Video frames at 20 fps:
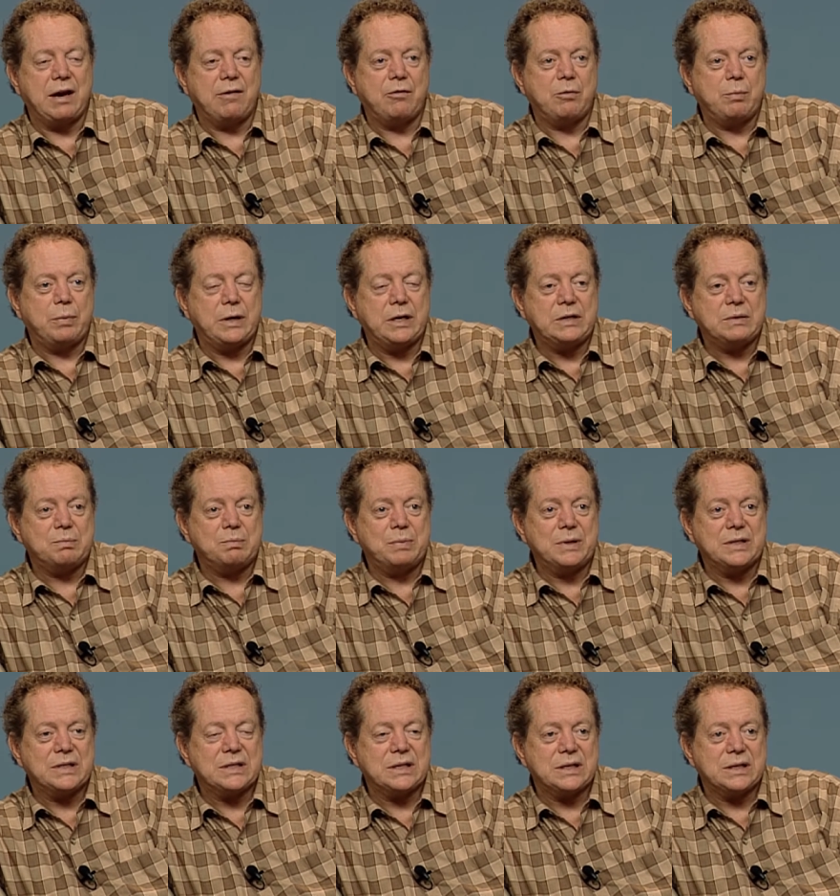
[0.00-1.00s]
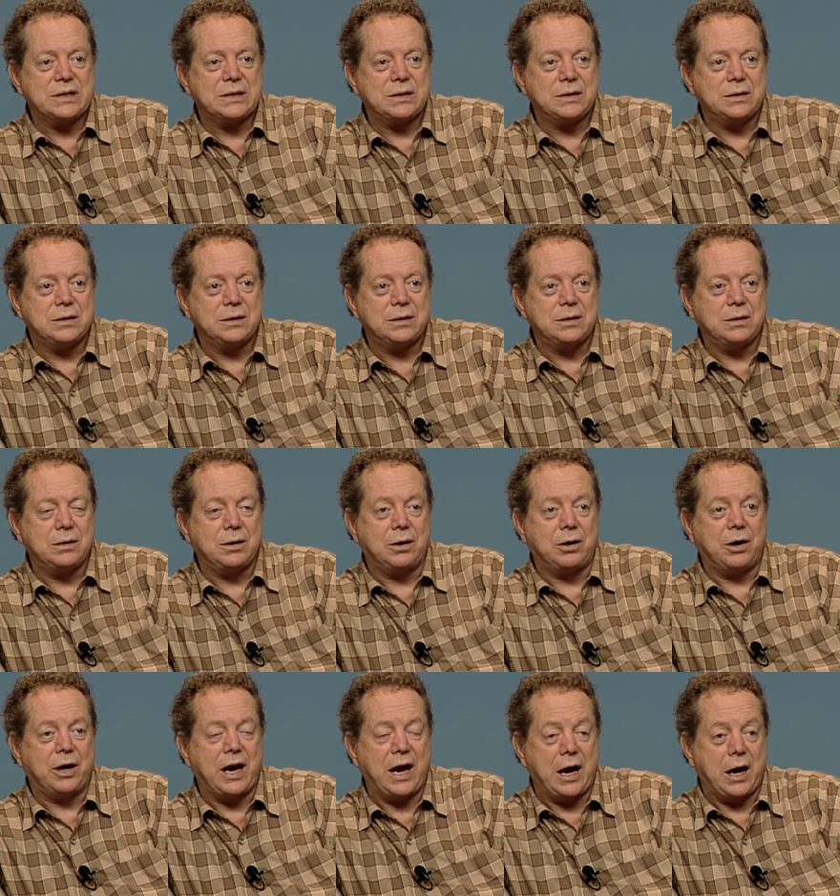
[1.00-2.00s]
everybody's business
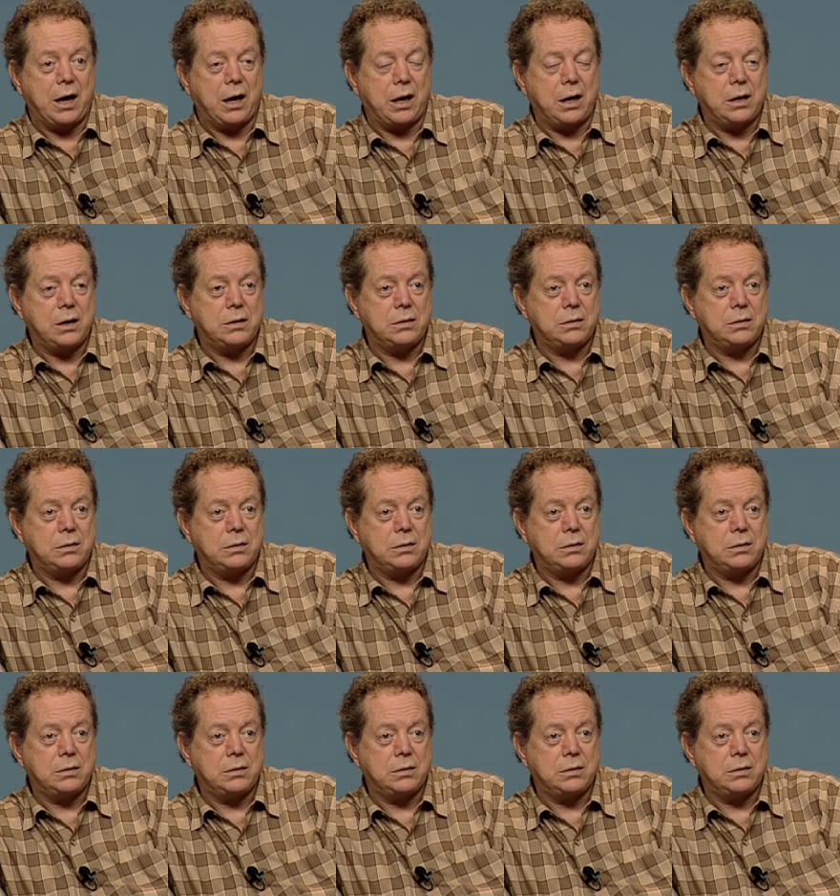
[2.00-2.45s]
or hair.